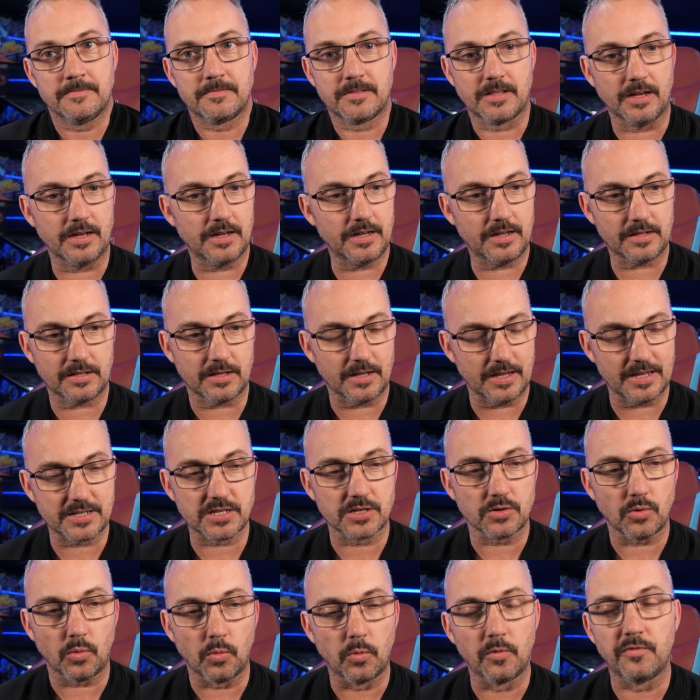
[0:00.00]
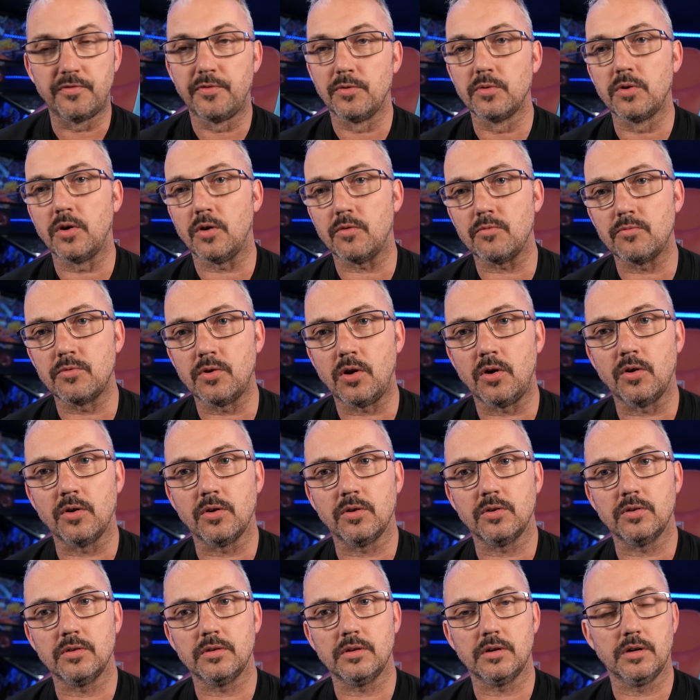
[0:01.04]
that, that there's an awful lot
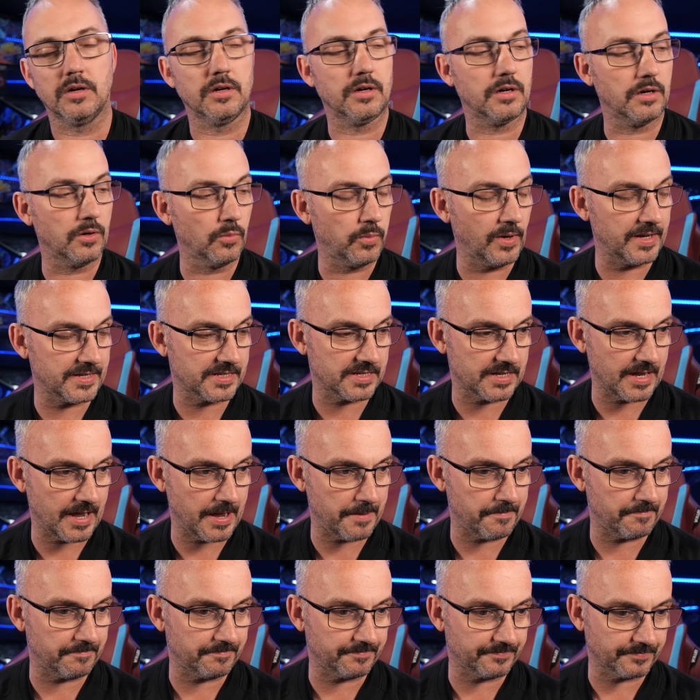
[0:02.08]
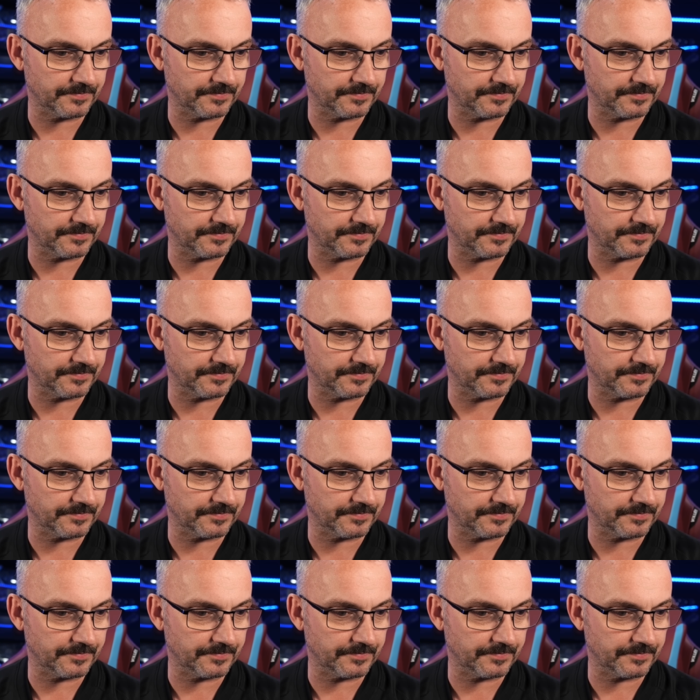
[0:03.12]
wrong at West Ham.